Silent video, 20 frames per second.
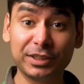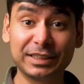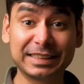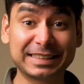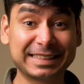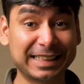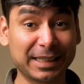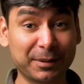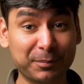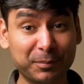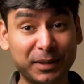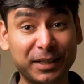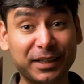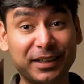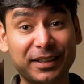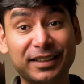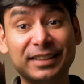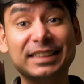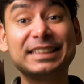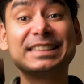the
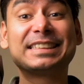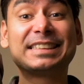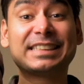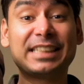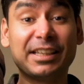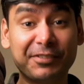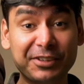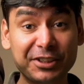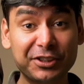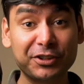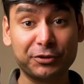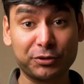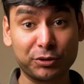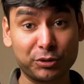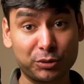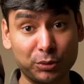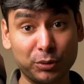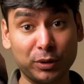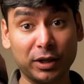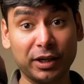Sigma 70 to
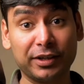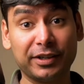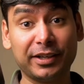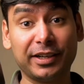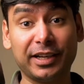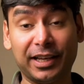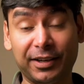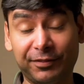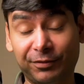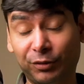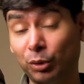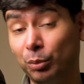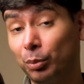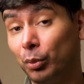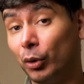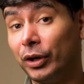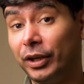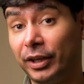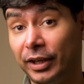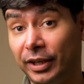200
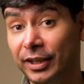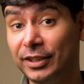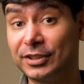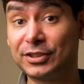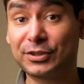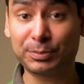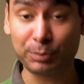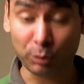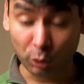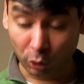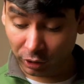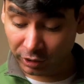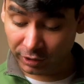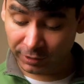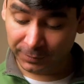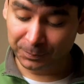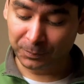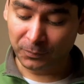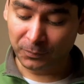f2.8 Sport.